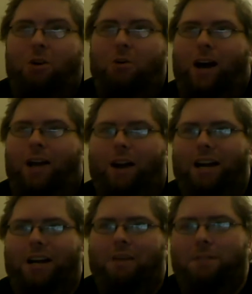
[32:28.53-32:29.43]
White
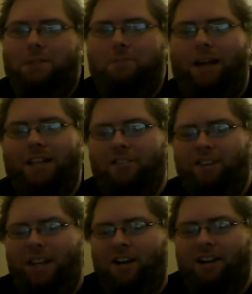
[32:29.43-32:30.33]
Walker
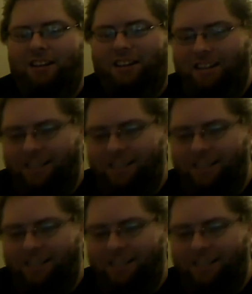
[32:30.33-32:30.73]
perspective character.